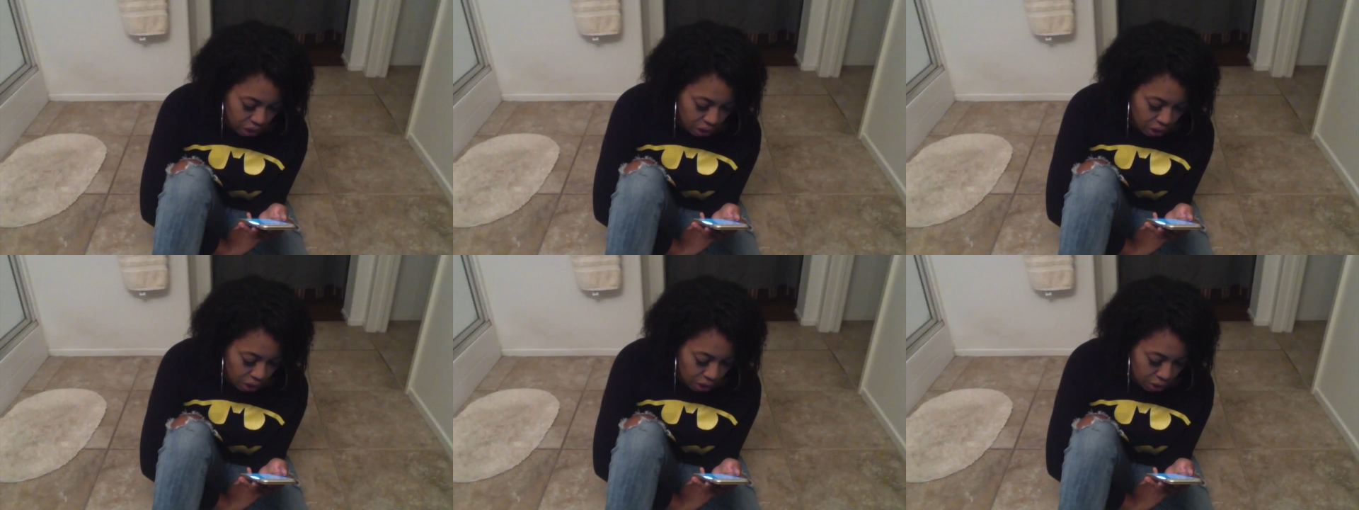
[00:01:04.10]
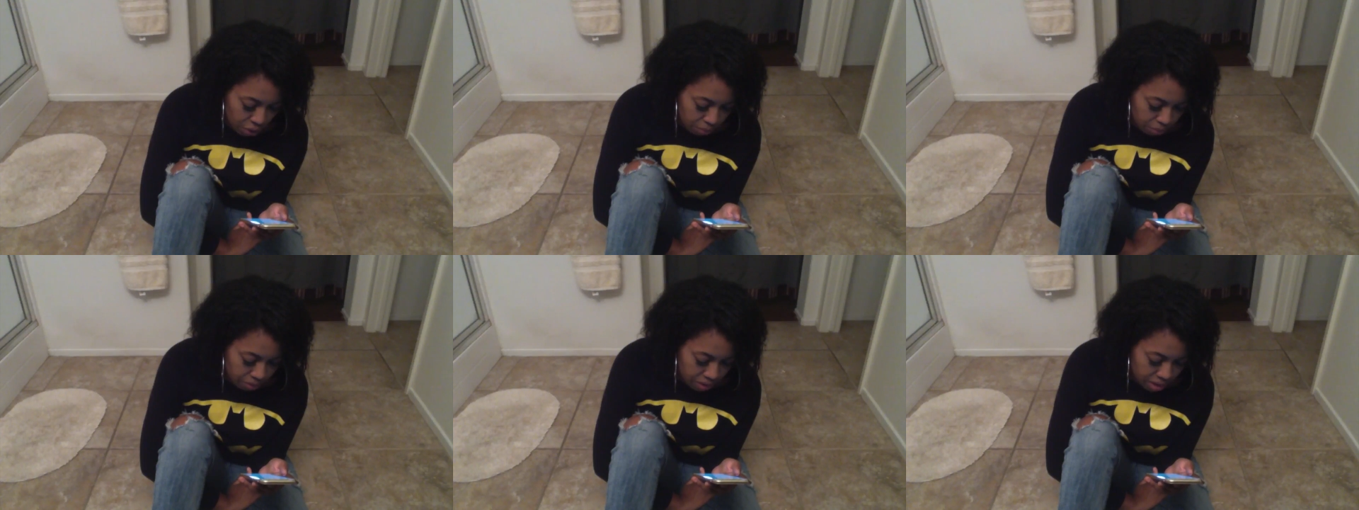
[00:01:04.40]

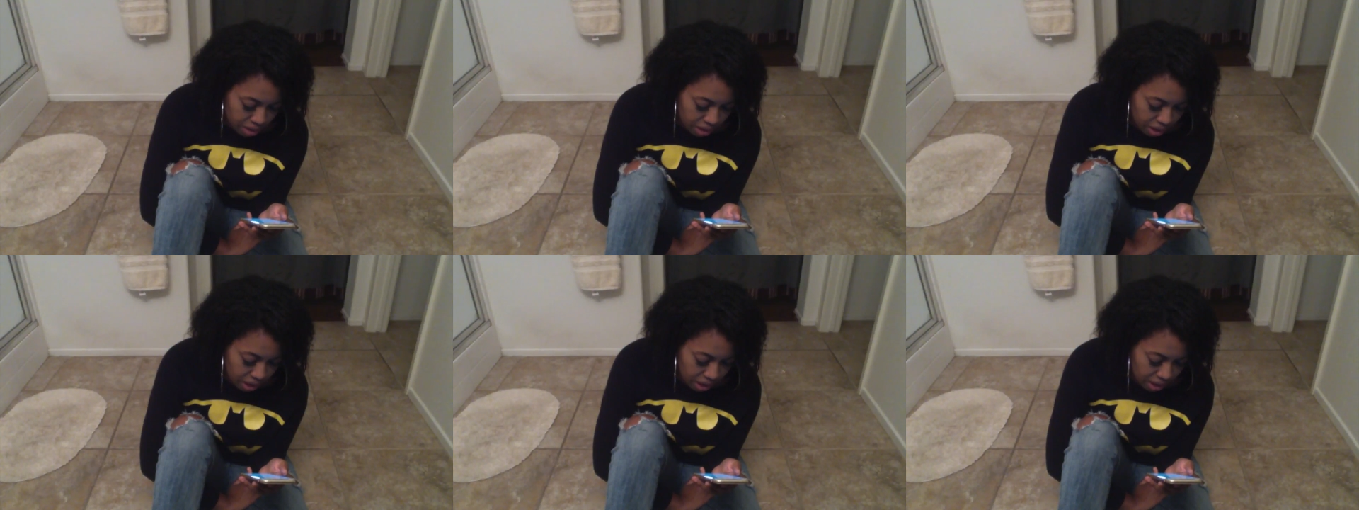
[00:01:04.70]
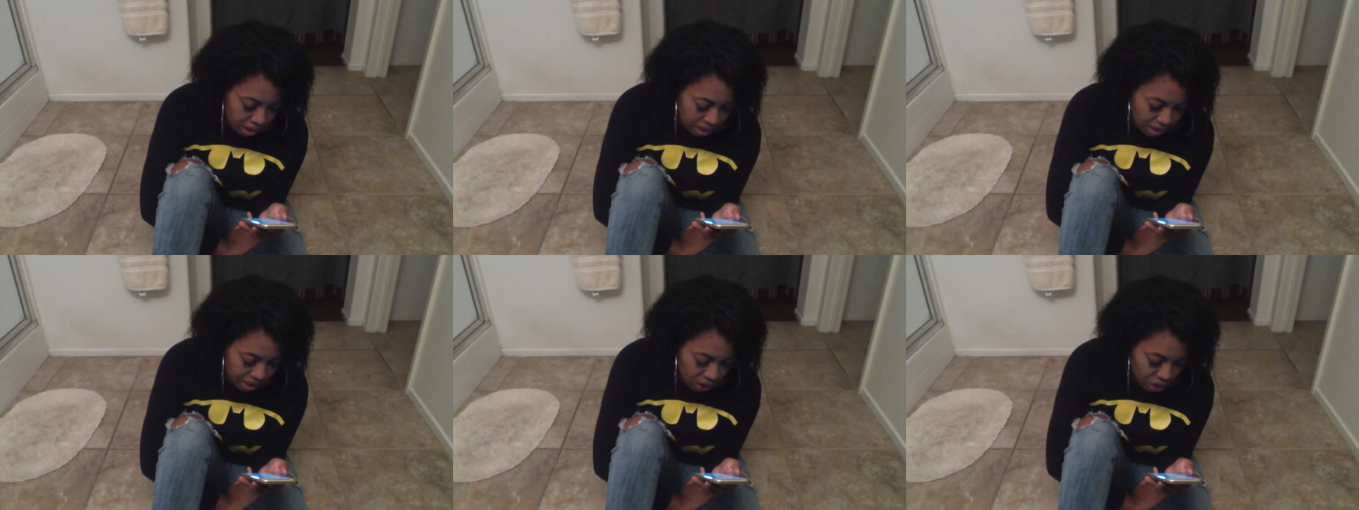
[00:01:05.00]
known, but
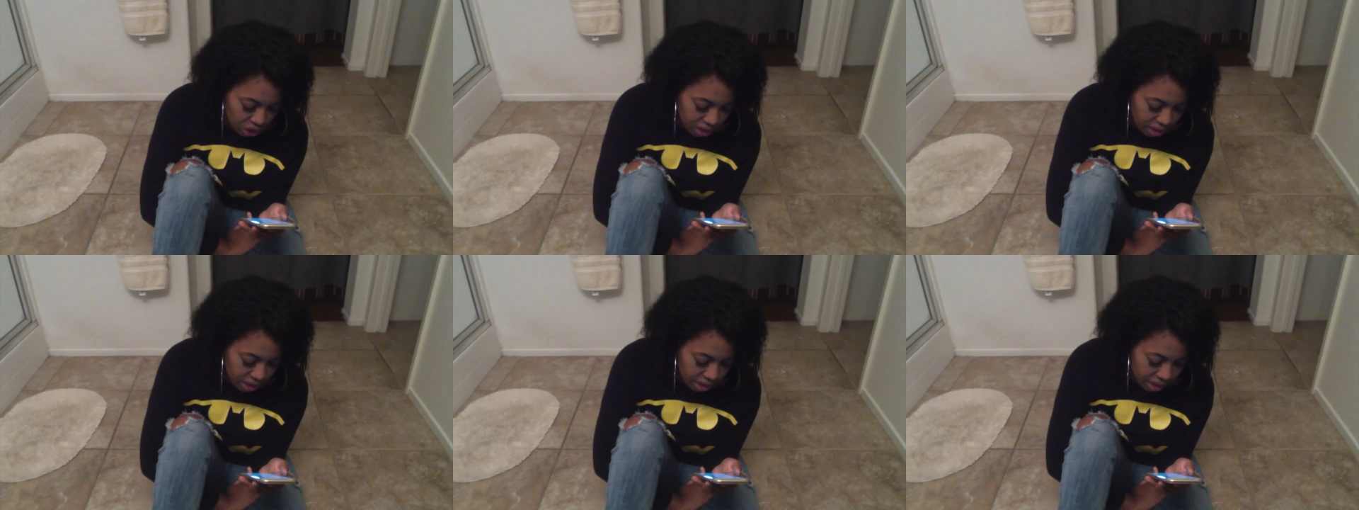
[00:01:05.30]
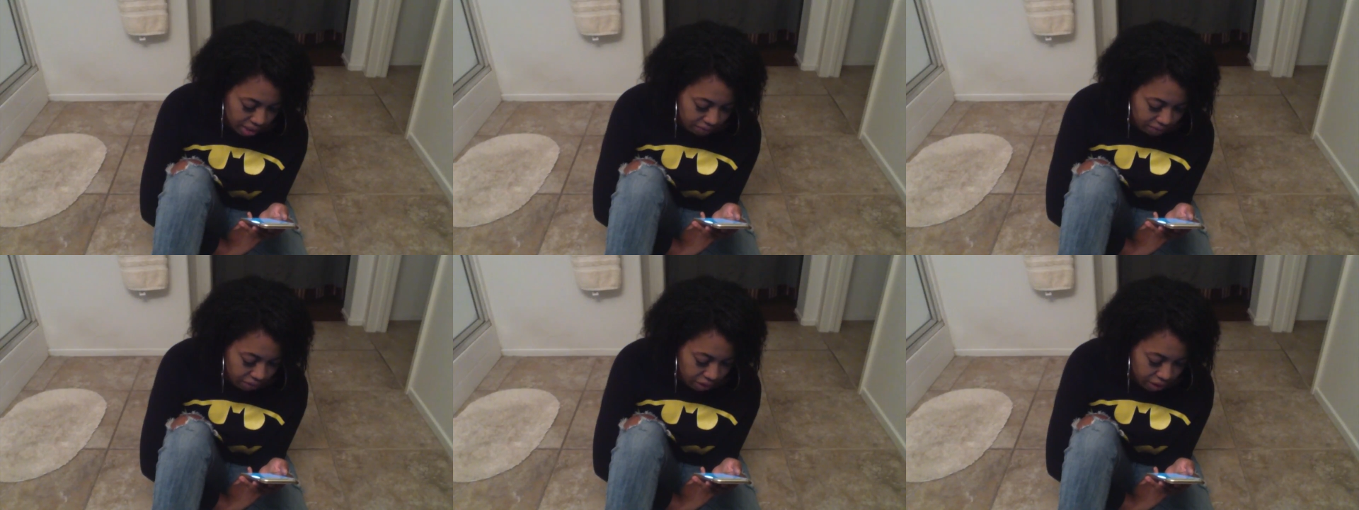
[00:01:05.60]
studies suggest
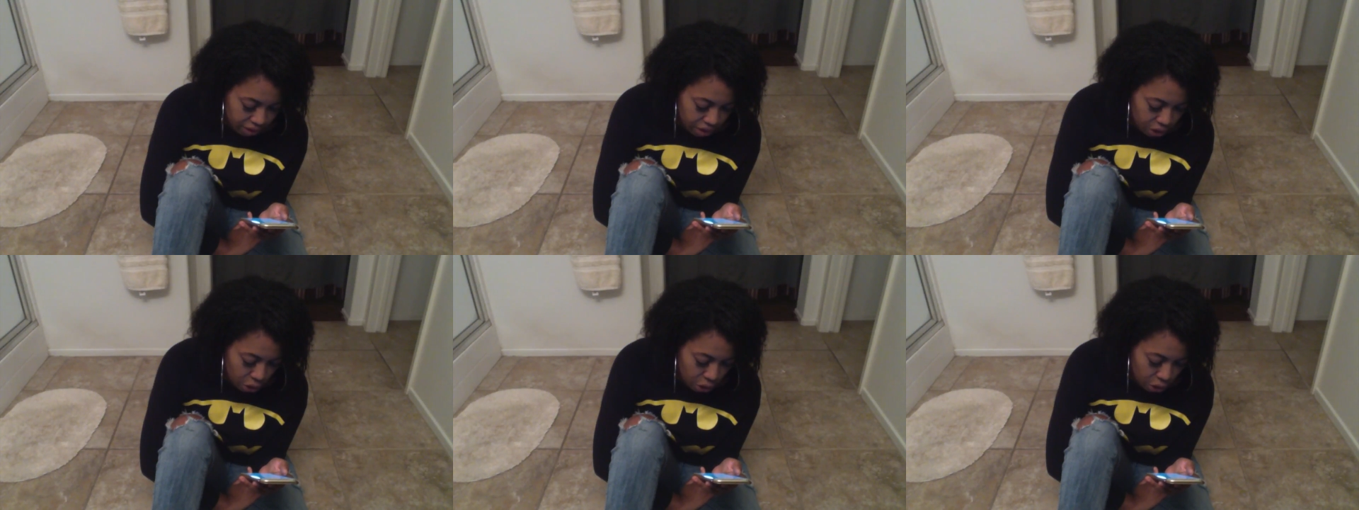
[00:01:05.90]
that various